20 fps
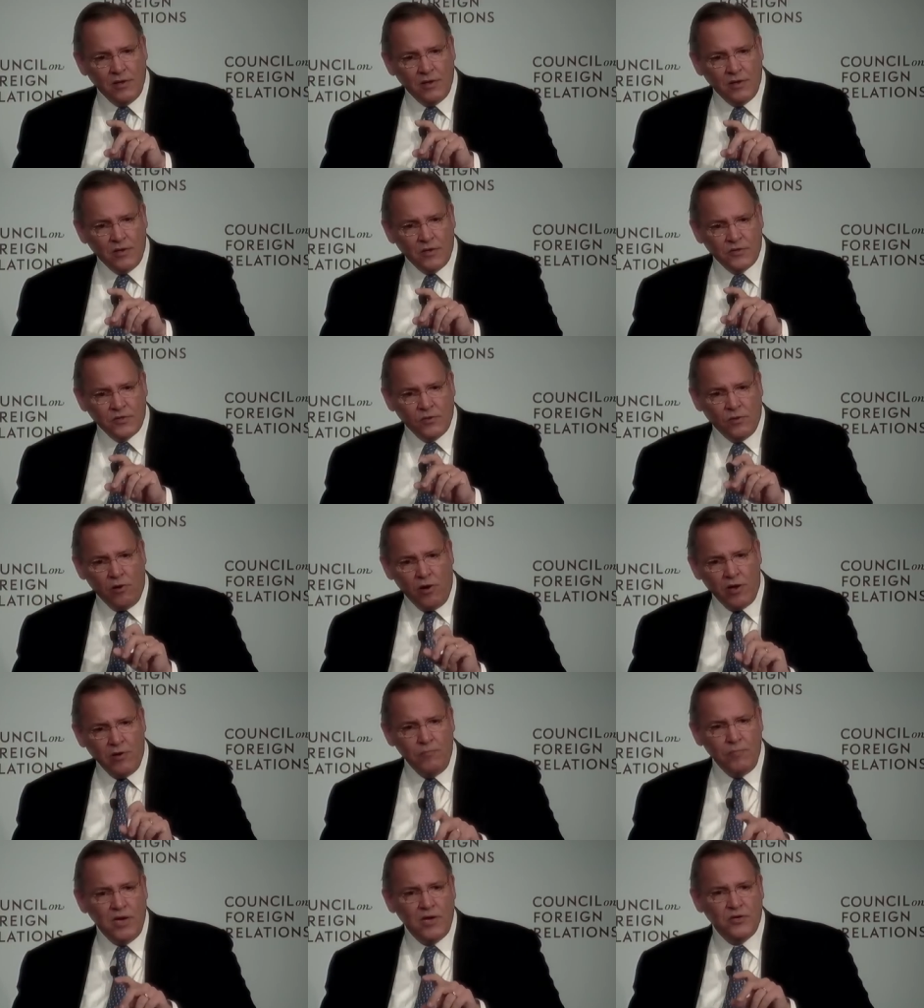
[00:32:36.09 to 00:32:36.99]
So
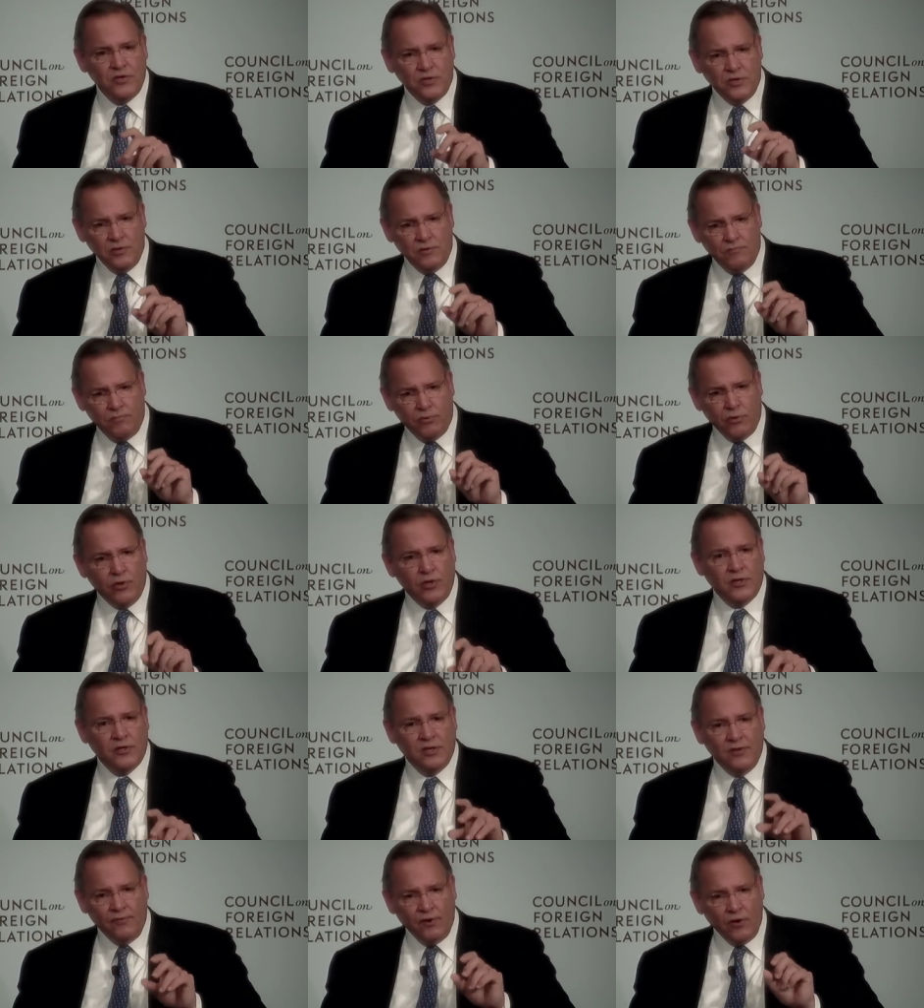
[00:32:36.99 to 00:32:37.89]
automation,
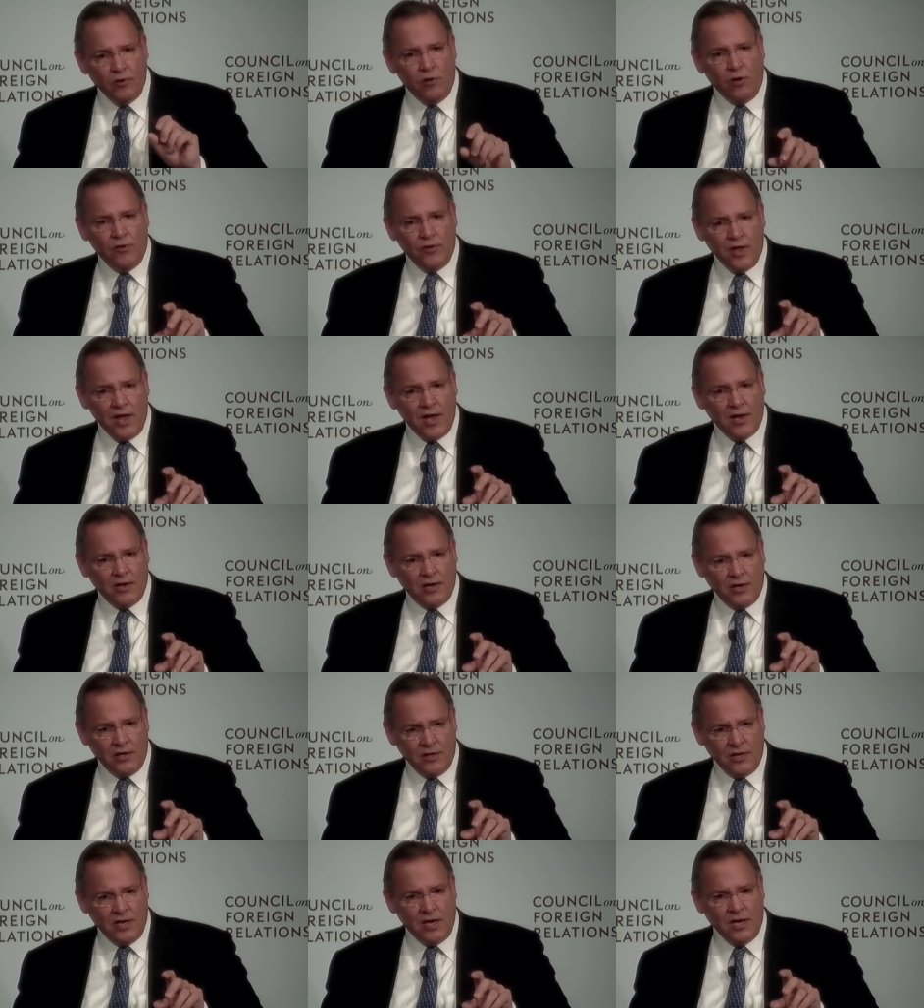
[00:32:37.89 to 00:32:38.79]
productivity, all that,
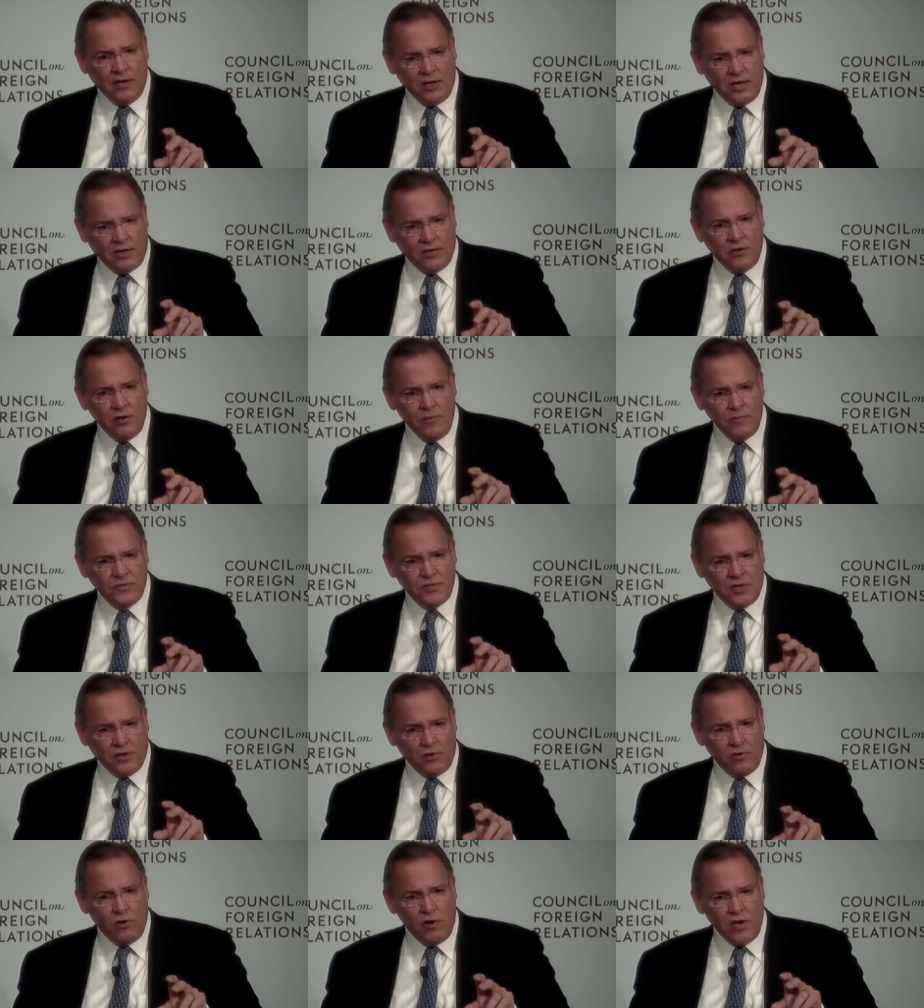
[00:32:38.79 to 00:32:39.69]
it, it, it comes at
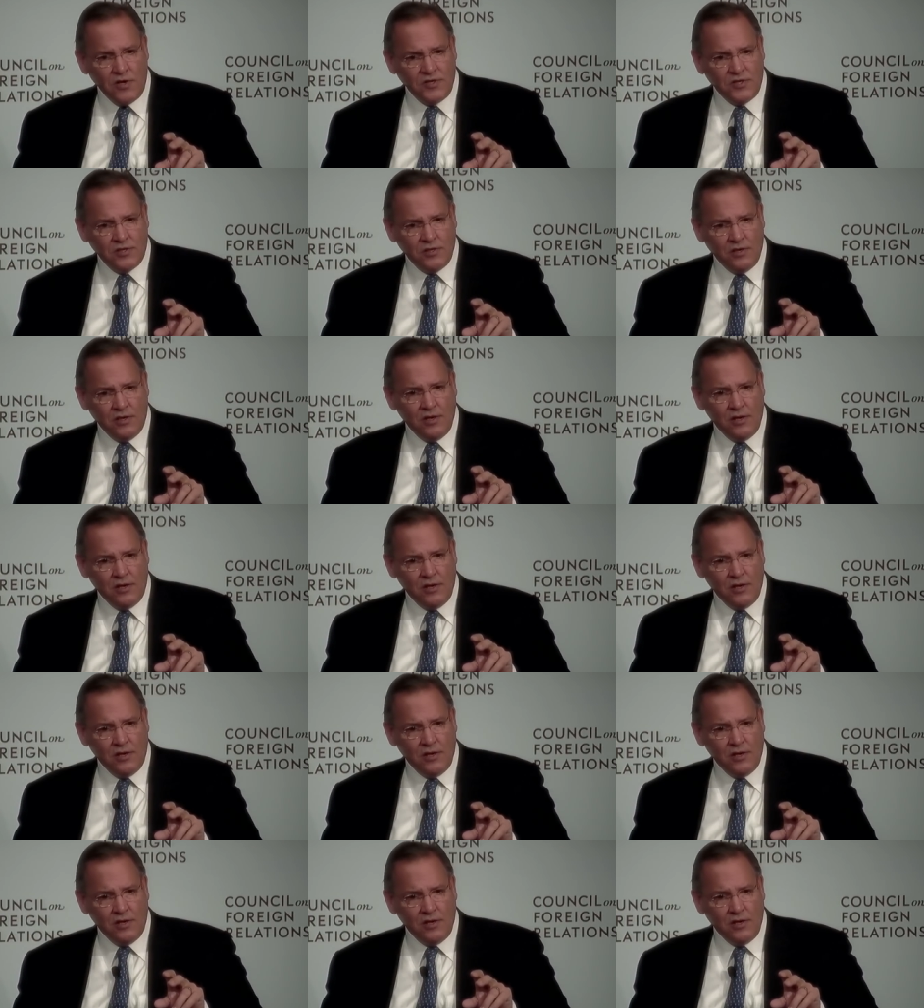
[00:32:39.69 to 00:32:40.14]
a cost.